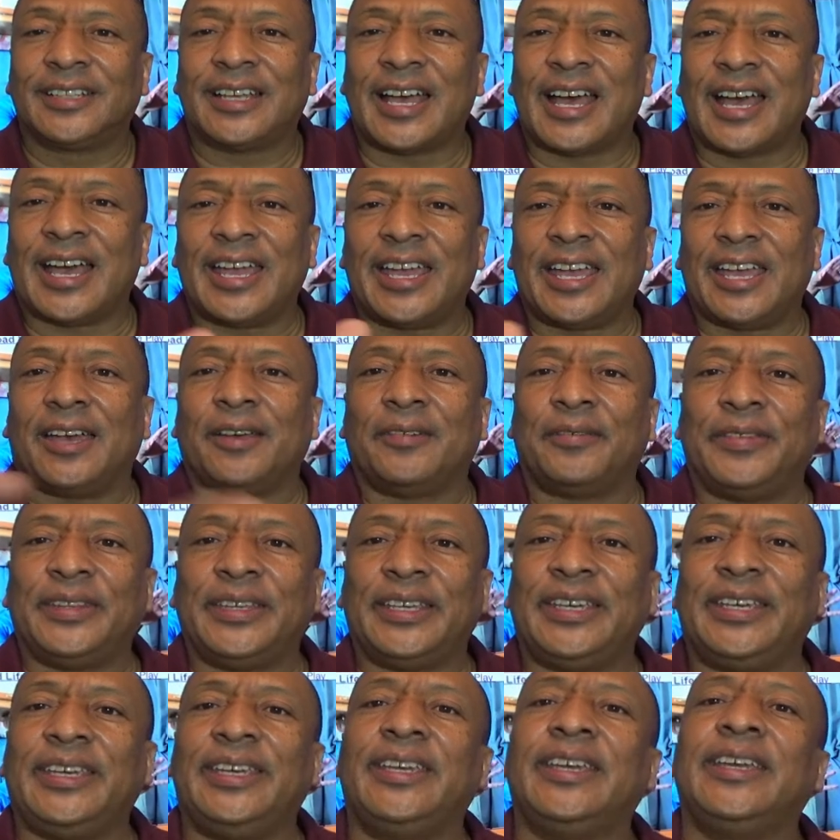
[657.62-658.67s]
I have
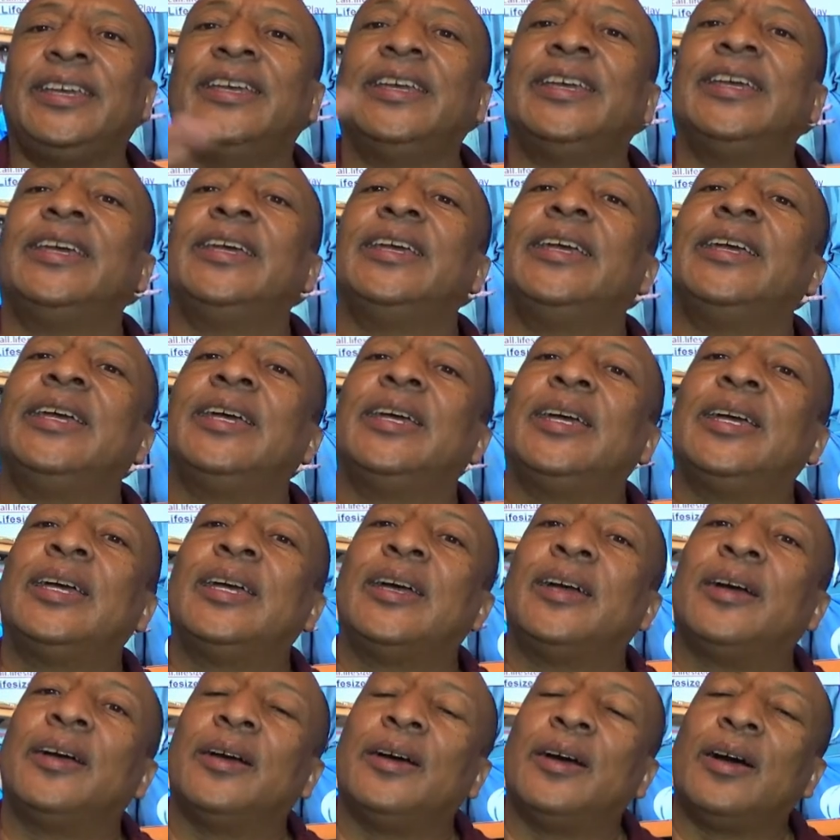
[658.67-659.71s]
the
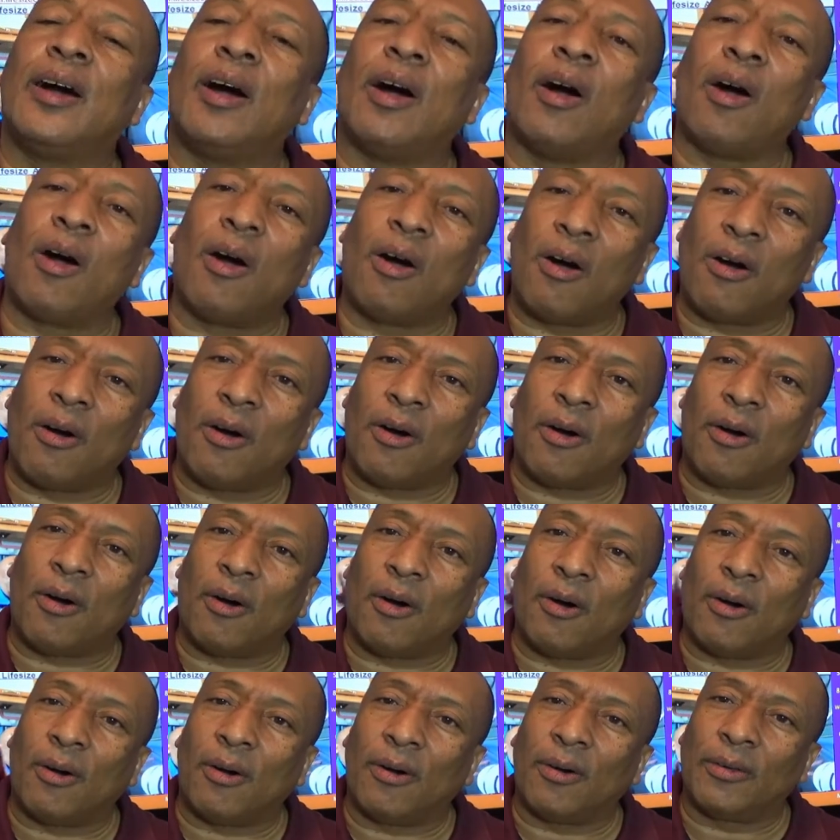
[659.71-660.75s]

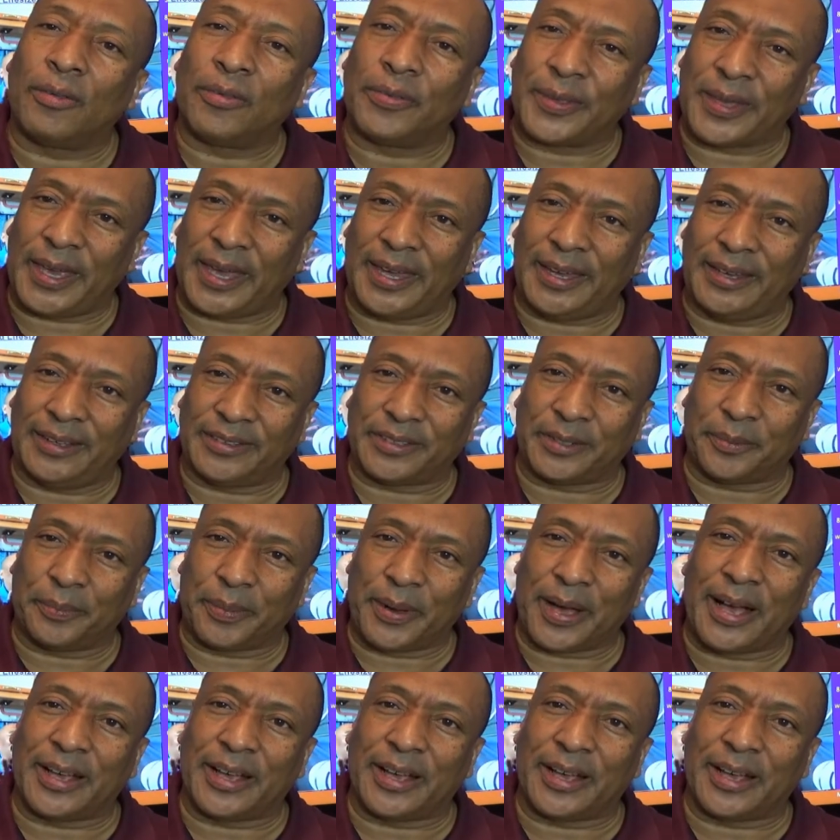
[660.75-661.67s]
all things are